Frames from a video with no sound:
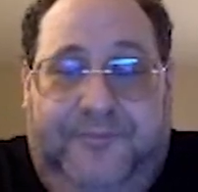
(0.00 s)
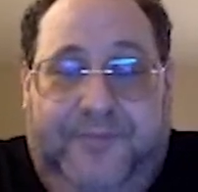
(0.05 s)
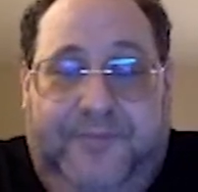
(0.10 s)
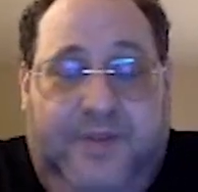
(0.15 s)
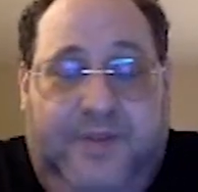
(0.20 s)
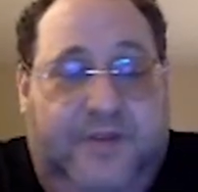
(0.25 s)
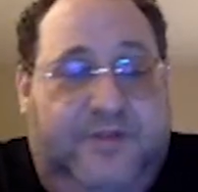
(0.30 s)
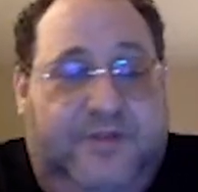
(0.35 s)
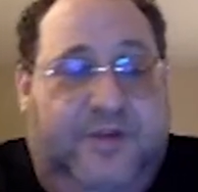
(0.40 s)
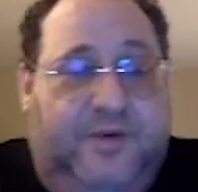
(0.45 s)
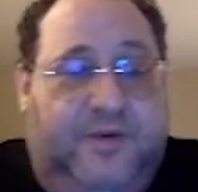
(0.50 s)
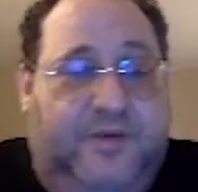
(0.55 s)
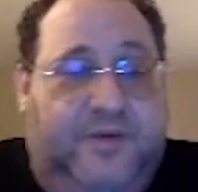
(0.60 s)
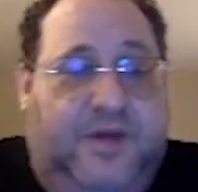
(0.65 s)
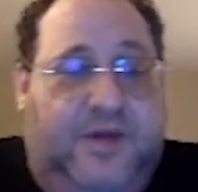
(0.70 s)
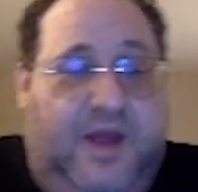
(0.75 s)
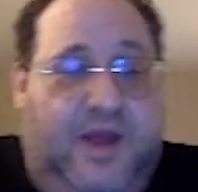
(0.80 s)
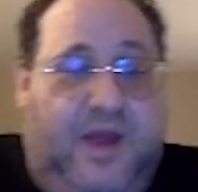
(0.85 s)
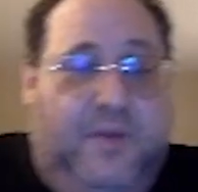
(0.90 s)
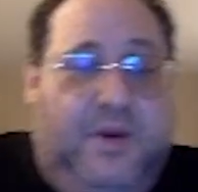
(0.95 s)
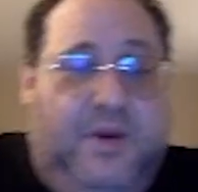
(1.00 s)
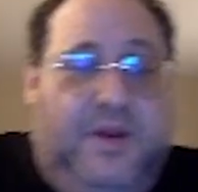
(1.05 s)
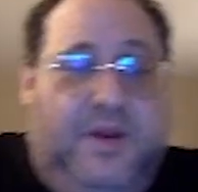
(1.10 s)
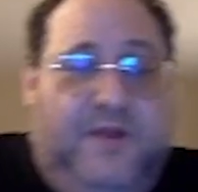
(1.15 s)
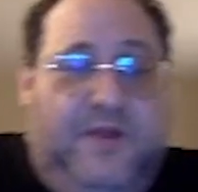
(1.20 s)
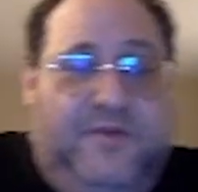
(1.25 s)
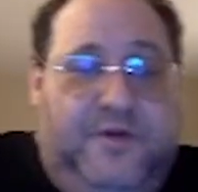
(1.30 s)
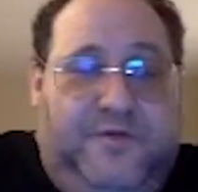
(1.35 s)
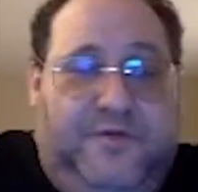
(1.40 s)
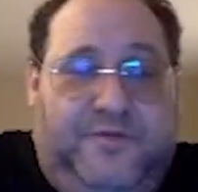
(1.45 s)
So I want to
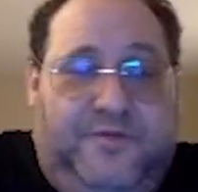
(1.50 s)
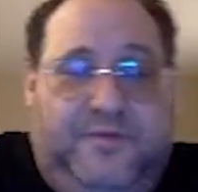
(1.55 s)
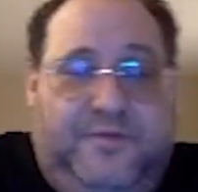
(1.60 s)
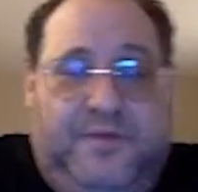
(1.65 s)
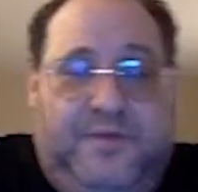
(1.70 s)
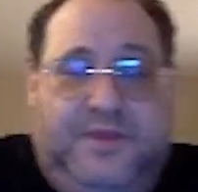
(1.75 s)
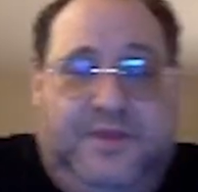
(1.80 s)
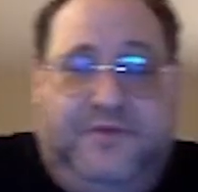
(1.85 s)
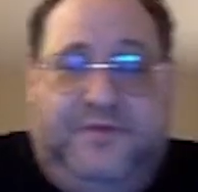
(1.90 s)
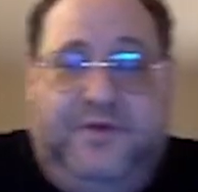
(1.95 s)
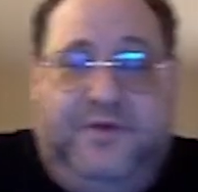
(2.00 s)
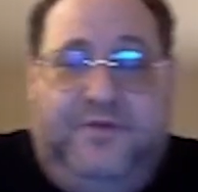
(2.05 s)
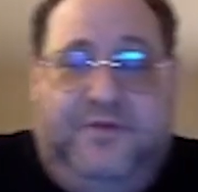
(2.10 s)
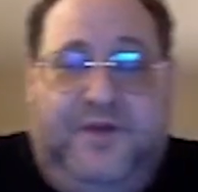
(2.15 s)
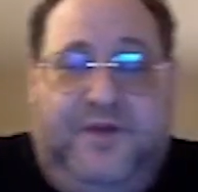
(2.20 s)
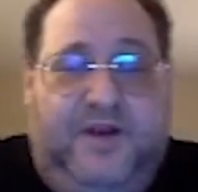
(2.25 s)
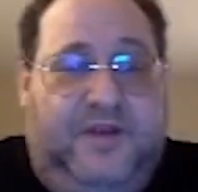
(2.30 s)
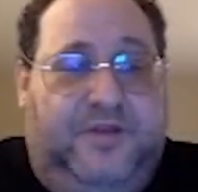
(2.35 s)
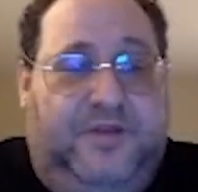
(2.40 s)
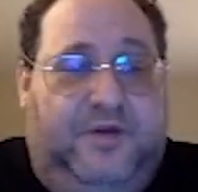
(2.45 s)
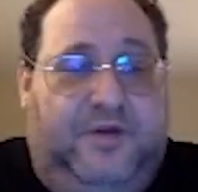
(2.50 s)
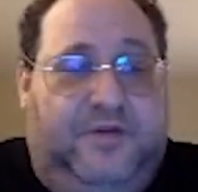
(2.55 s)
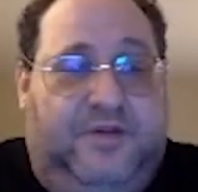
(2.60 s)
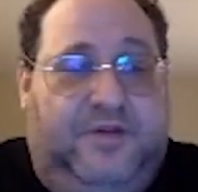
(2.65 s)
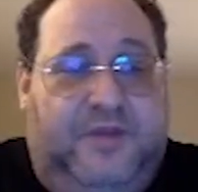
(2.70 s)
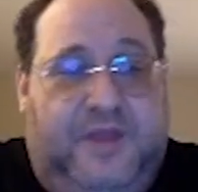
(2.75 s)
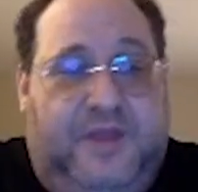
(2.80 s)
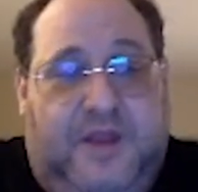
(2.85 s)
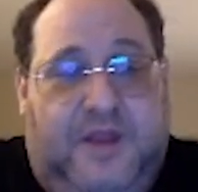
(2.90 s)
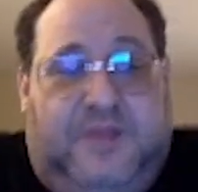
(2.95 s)
leave you with a few final
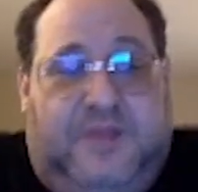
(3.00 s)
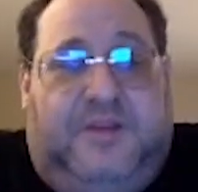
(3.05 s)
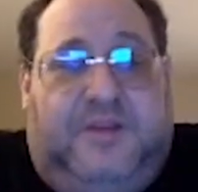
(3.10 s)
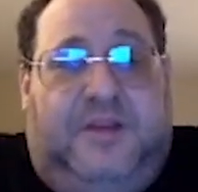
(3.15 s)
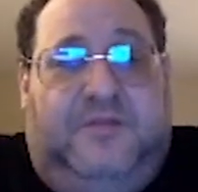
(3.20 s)
thoughts. Incident